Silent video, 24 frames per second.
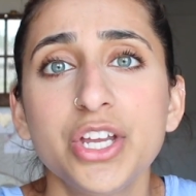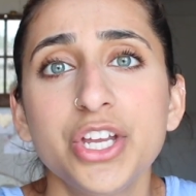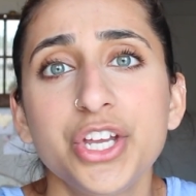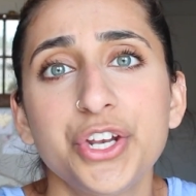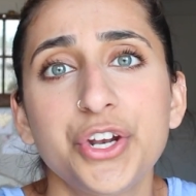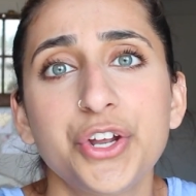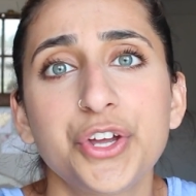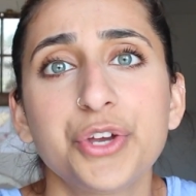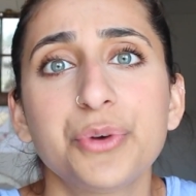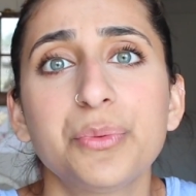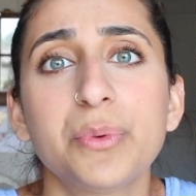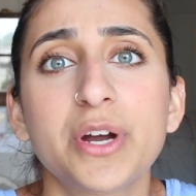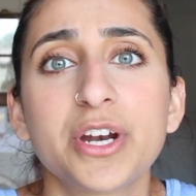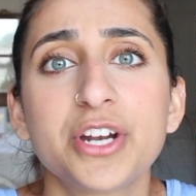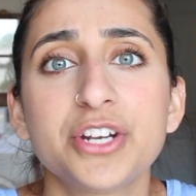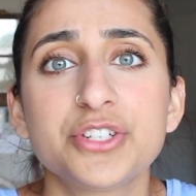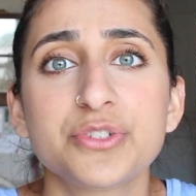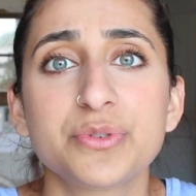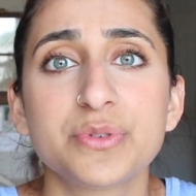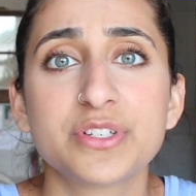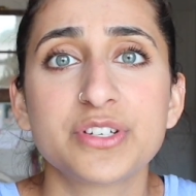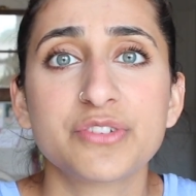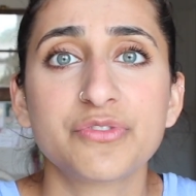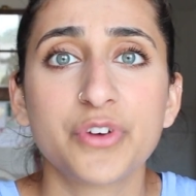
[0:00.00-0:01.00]
you know, you want to
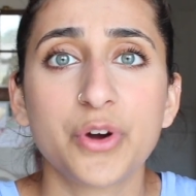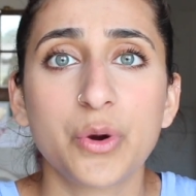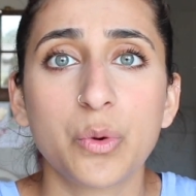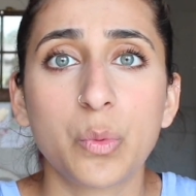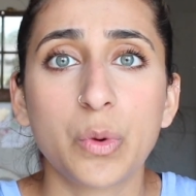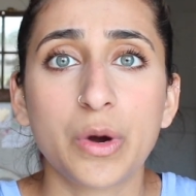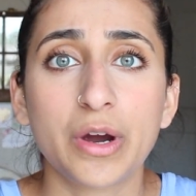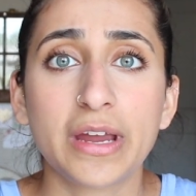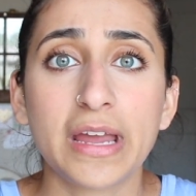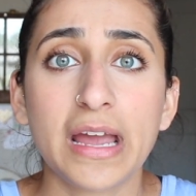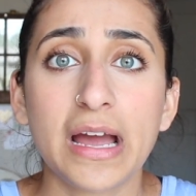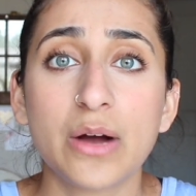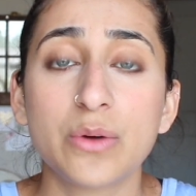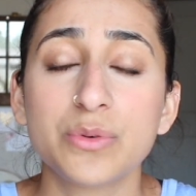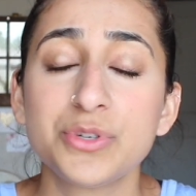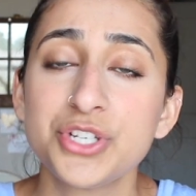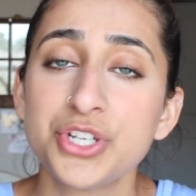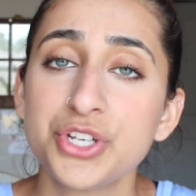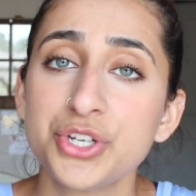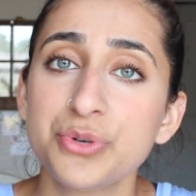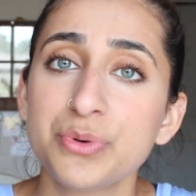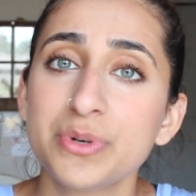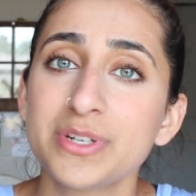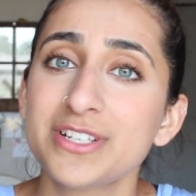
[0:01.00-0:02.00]
do a different workout
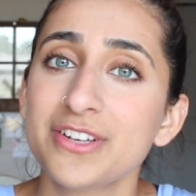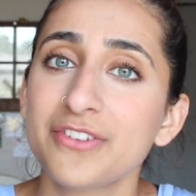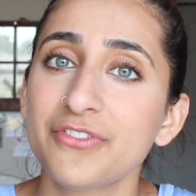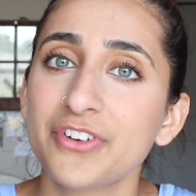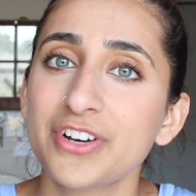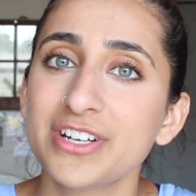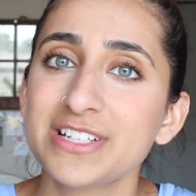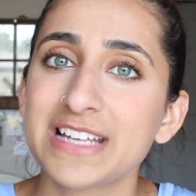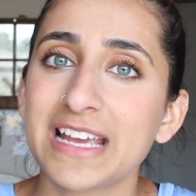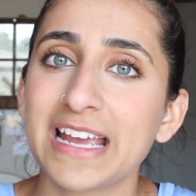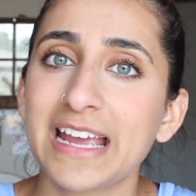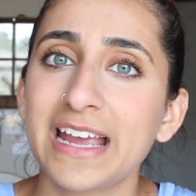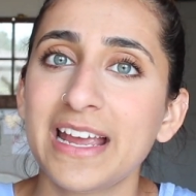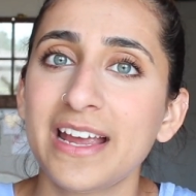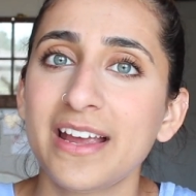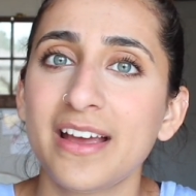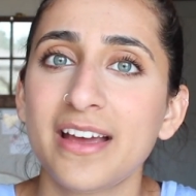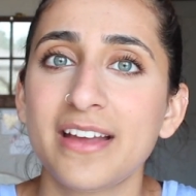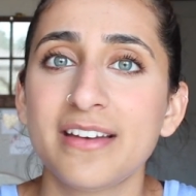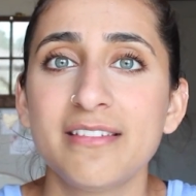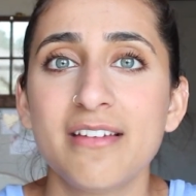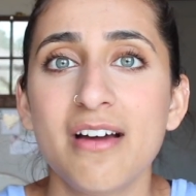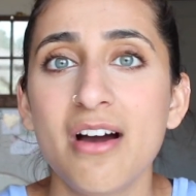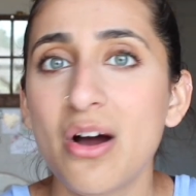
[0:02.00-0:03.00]
to a different day
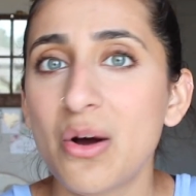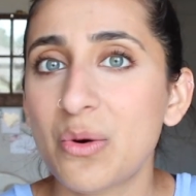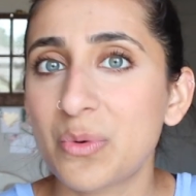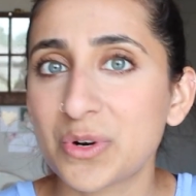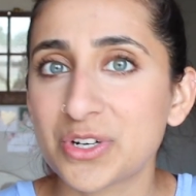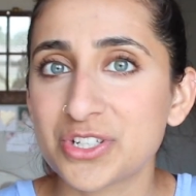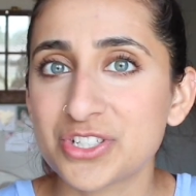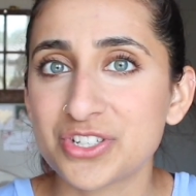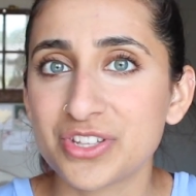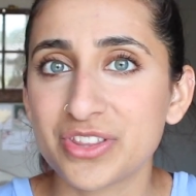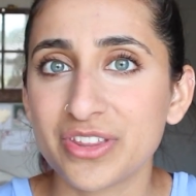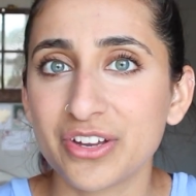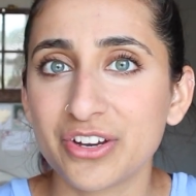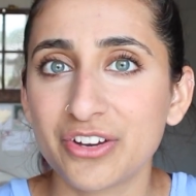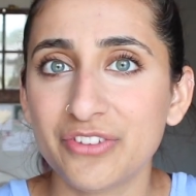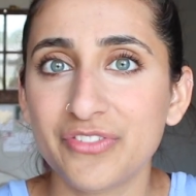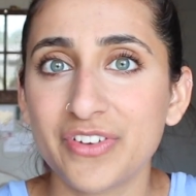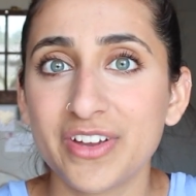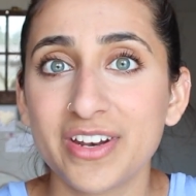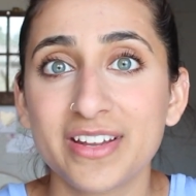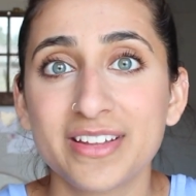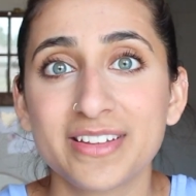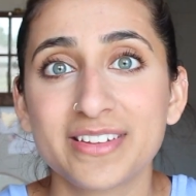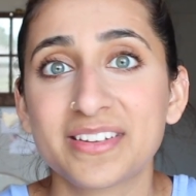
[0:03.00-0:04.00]
and not Orange Theory
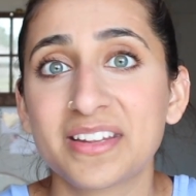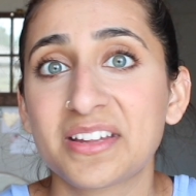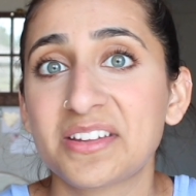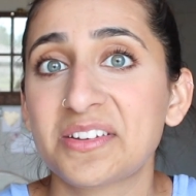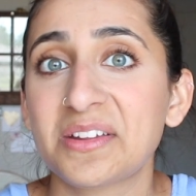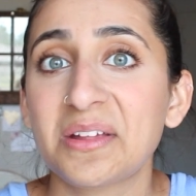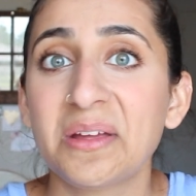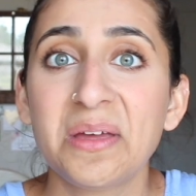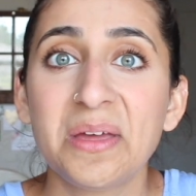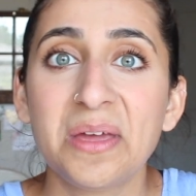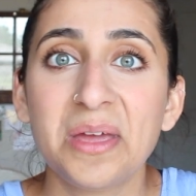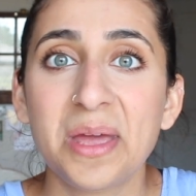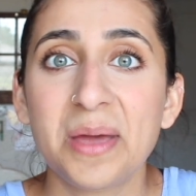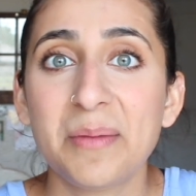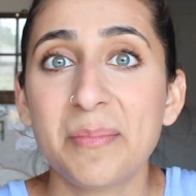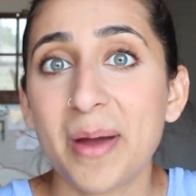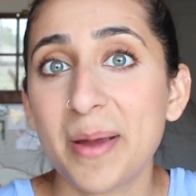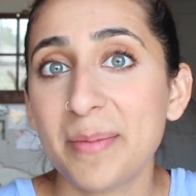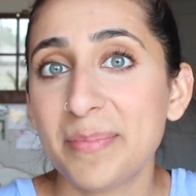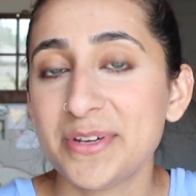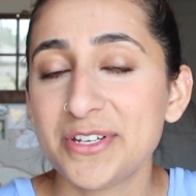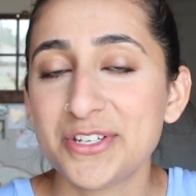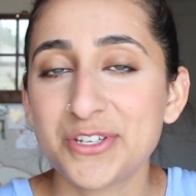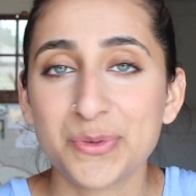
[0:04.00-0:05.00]
Fitness because it
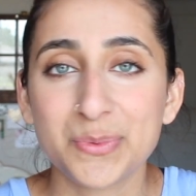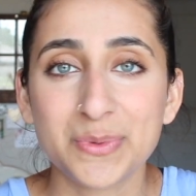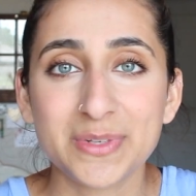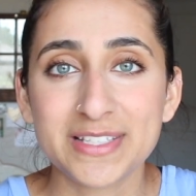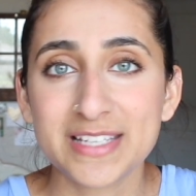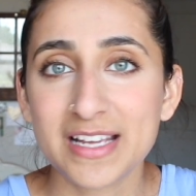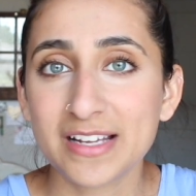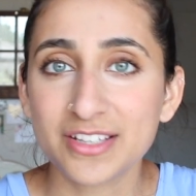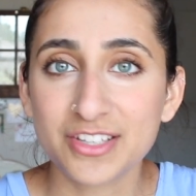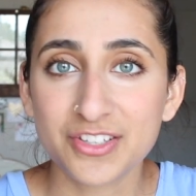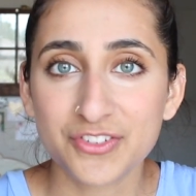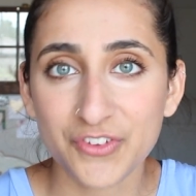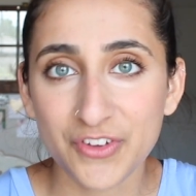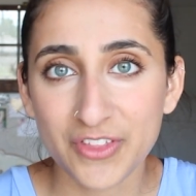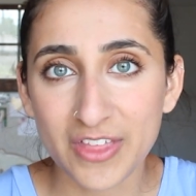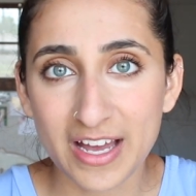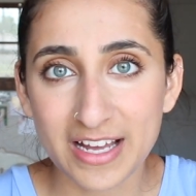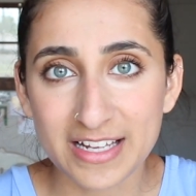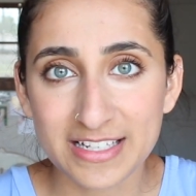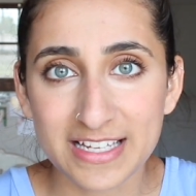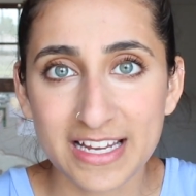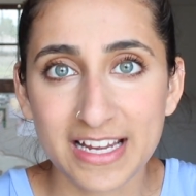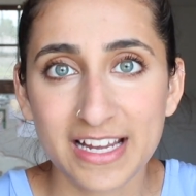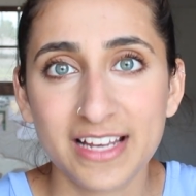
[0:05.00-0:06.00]
might be too intense for
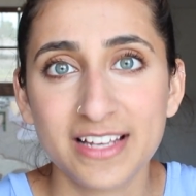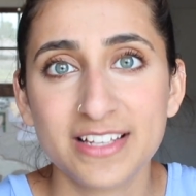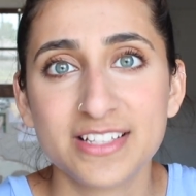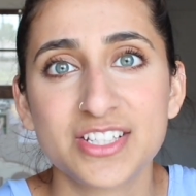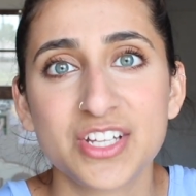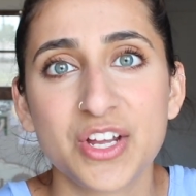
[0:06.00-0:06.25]
that day.